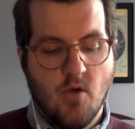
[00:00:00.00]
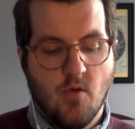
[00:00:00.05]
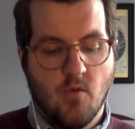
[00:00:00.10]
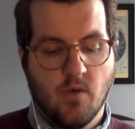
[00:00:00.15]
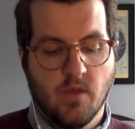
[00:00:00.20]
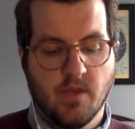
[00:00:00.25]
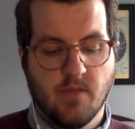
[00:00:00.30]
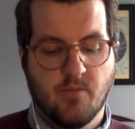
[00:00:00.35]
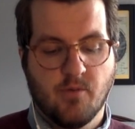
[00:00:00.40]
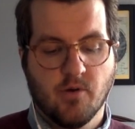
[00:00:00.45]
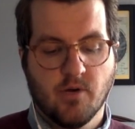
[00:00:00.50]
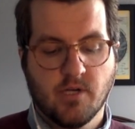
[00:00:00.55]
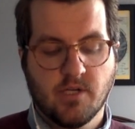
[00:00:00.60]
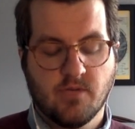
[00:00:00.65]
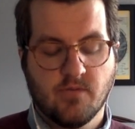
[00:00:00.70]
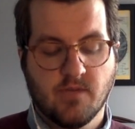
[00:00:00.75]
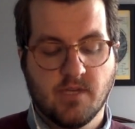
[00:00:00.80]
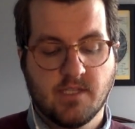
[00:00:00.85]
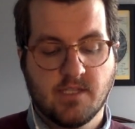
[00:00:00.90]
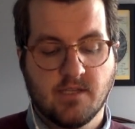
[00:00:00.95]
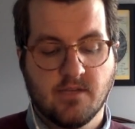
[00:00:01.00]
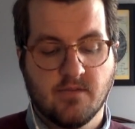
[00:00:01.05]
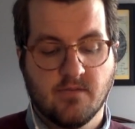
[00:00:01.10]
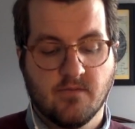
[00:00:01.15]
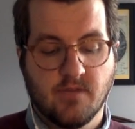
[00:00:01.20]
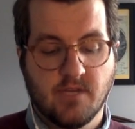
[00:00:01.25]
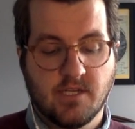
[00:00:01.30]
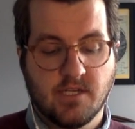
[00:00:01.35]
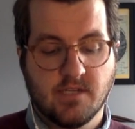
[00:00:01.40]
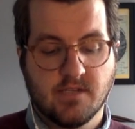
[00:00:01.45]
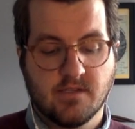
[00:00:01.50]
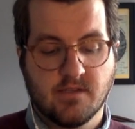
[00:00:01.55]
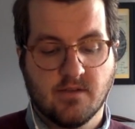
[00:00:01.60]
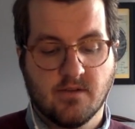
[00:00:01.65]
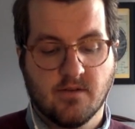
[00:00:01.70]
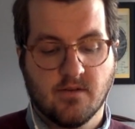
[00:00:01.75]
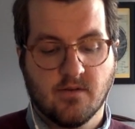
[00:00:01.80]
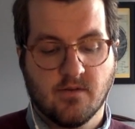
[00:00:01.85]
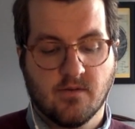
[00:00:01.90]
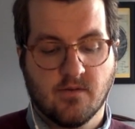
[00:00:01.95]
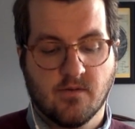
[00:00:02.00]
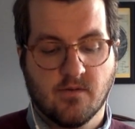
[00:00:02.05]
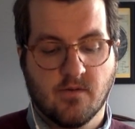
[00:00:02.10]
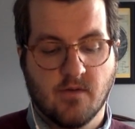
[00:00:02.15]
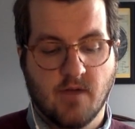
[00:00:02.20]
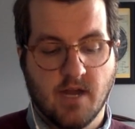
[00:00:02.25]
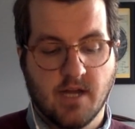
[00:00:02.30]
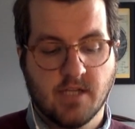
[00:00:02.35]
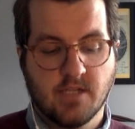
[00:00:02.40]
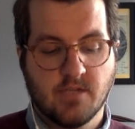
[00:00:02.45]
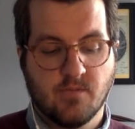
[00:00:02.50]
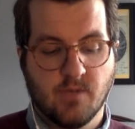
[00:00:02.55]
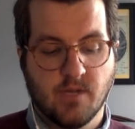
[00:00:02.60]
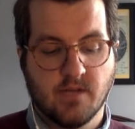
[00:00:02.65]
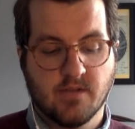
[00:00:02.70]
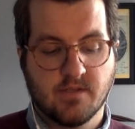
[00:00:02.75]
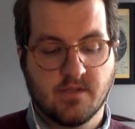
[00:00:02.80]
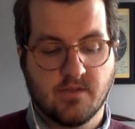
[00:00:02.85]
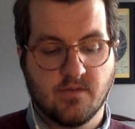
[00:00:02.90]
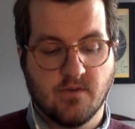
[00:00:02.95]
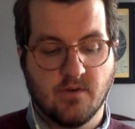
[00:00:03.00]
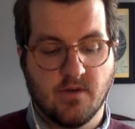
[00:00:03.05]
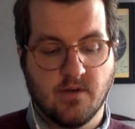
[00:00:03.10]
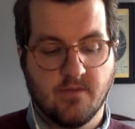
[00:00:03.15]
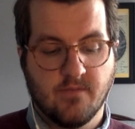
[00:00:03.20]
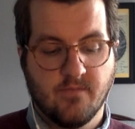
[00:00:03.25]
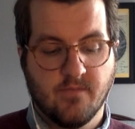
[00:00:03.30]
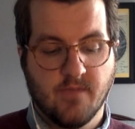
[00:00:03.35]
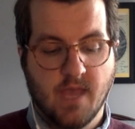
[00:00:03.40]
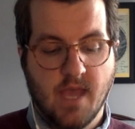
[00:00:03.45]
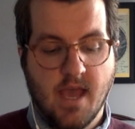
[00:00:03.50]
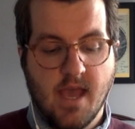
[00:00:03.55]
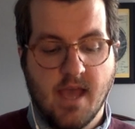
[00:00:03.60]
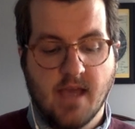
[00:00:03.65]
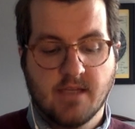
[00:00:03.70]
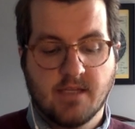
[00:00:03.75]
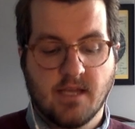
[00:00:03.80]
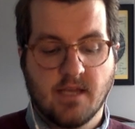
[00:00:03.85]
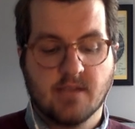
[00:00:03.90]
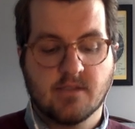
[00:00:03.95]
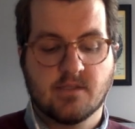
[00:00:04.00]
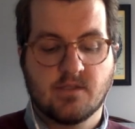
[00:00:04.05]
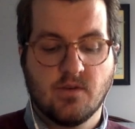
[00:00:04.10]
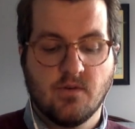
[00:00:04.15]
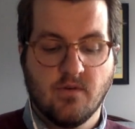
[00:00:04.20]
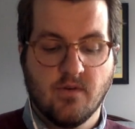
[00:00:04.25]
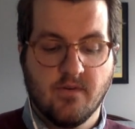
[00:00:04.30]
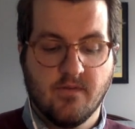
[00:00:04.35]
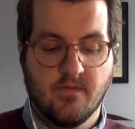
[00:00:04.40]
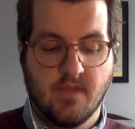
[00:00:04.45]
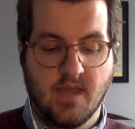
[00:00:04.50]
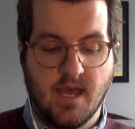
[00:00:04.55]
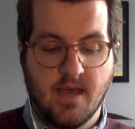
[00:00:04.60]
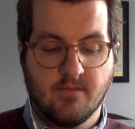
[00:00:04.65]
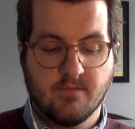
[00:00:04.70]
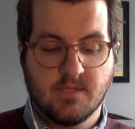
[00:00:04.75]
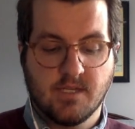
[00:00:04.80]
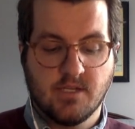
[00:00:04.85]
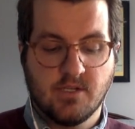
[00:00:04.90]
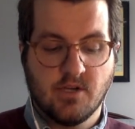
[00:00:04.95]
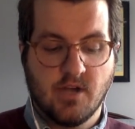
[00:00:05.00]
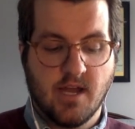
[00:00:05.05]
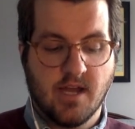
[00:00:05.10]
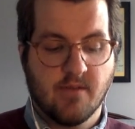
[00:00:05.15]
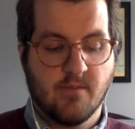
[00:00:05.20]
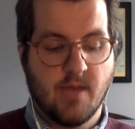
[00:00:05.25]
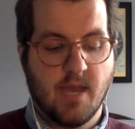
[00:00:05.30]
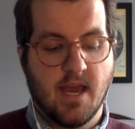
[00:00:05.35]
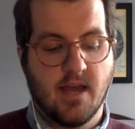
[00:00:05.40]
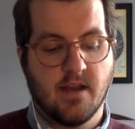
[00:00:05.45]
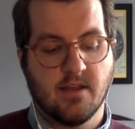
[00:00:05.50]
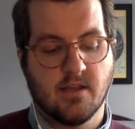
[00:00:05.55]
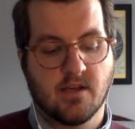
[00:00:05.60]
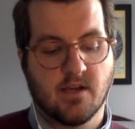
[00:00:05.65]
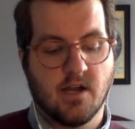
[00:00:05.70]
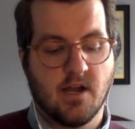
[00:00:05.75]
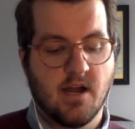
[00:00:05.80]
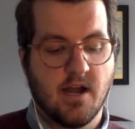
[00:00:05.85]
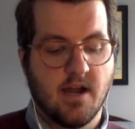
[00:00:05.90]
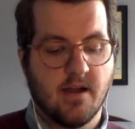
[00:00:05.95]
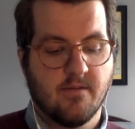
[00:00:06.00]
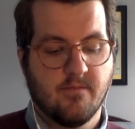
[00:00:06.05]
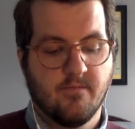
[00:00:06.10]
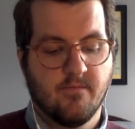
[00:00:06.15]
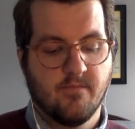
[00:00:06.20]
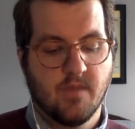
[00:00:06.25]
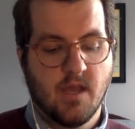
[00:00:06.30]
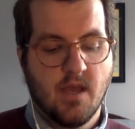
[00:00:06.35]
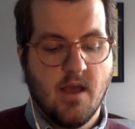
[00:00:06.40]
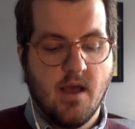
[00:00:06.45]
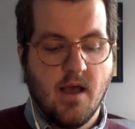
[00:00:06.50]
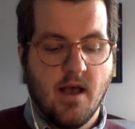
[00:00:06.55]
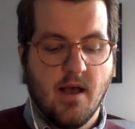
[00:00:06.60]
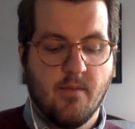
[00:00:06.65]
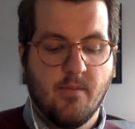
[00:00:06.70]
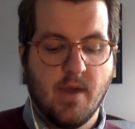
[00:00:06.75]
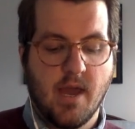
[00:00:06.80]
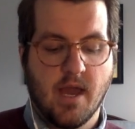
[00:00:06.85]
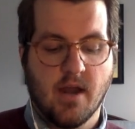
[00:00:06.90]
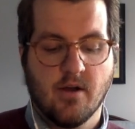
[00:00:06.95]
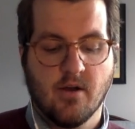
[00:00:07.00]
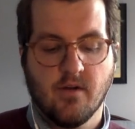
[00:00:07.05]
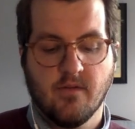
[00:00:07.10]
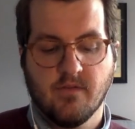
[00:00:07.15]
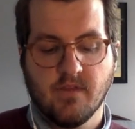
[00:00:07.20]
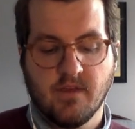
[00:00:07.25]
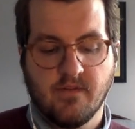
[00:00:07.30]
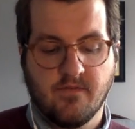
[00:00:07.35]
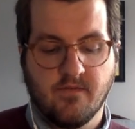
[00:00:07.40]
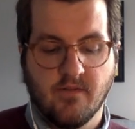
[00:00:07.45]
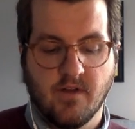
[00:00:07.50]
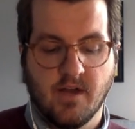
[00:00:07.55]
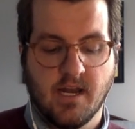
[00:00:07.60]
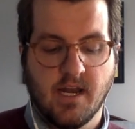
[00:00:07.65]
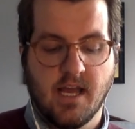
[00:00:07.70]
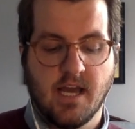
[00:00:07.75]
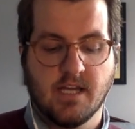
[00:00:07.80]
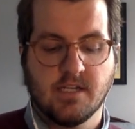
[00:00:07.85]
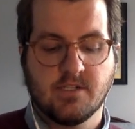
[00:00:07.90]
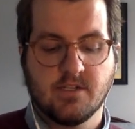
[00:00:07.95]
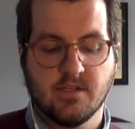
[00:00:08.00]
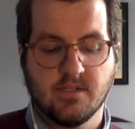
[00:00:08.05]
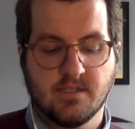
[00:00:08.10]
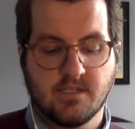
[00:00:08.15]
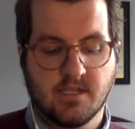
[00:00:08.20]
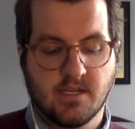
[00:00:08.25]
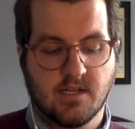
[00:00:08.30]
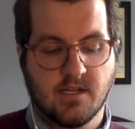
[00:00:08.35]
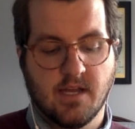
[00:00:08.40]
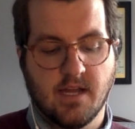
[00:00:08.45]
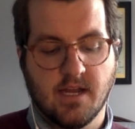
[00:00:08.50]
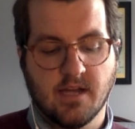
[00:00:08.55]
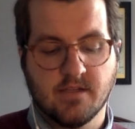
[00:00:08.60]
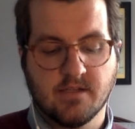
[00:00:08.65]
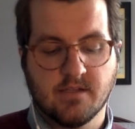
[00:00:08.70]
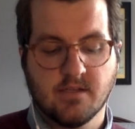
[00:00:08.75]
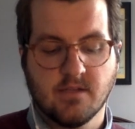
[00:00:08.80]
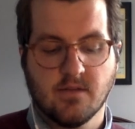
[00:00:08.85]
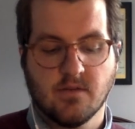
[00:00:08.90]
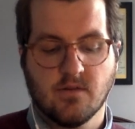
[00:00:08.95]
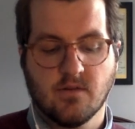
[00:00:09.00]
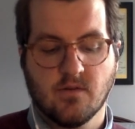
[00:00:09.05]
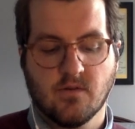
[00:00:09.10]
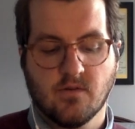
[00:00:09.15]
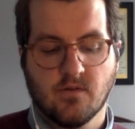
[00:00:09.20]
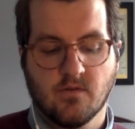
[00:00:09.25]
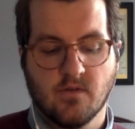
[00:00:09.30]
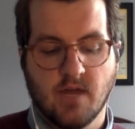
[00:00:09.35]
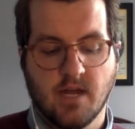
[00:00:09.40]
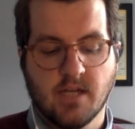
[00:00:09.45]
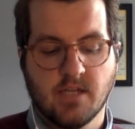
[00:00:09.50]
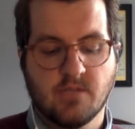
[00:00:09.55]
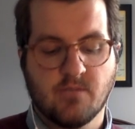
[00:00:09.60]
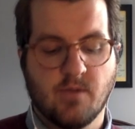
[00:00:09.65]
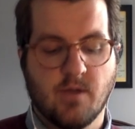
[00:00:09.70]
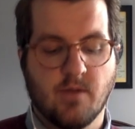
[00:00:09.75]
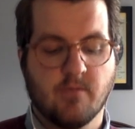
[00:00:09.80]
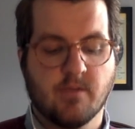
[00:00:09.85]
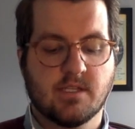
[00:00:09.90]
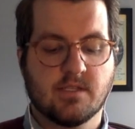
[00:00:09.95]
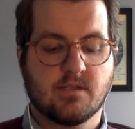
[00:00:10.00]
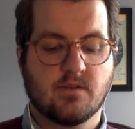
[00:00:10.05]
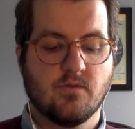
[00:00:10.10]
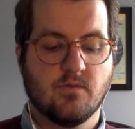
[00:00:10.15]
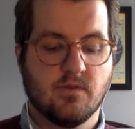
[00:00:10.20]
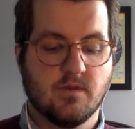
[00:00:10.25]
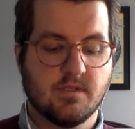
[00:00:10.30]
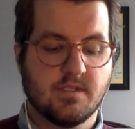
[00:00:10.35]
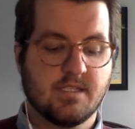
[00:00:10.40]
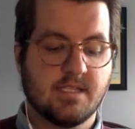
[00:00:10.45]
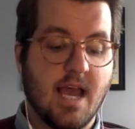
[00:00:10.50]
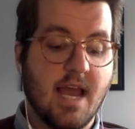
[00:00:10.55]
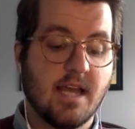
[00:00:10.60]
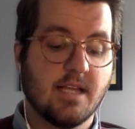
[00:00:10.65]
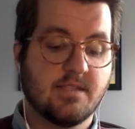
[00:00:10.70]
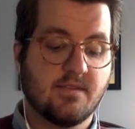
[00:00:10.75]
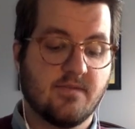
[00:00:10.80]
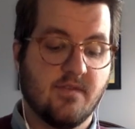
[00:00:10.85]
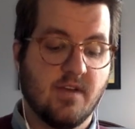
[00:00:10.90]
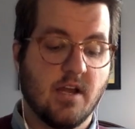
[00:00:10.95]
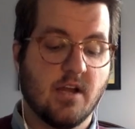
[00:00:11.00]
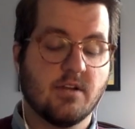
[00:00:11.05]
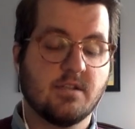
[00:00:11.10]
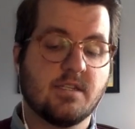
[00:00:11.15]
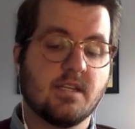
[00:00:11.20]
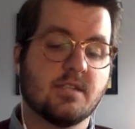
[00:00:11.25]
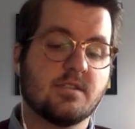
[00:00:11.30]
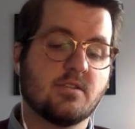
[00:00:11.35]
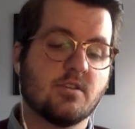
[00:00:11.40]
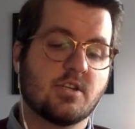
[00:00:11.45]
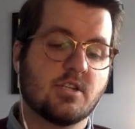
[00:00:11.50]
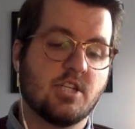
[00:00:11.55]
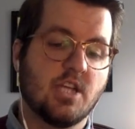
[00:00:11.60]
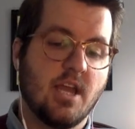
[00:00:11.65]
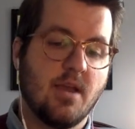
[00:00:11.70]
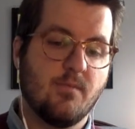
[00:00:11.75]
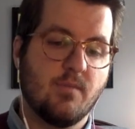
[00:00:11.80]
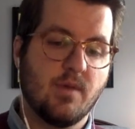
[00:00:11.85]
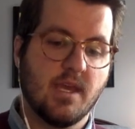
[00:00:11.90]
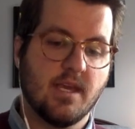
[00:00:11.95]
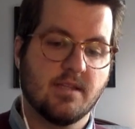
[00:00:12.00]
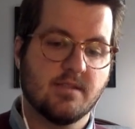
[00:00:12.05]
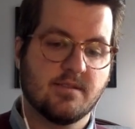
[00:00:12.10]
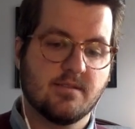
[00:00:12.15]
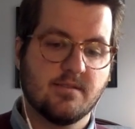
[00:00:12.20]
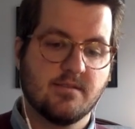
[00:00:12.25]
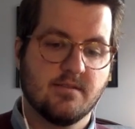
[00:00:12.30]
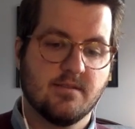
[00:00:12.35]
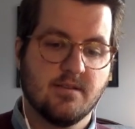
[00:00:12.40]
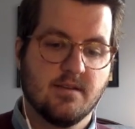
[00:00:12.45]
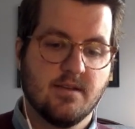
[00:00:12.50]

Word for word: When the Porsche re reaches Greenwich Middle School, it takes two of them to drag me out of the car. A banner over the front entrance declares Greenwich Public Schools Science Fair District Champions.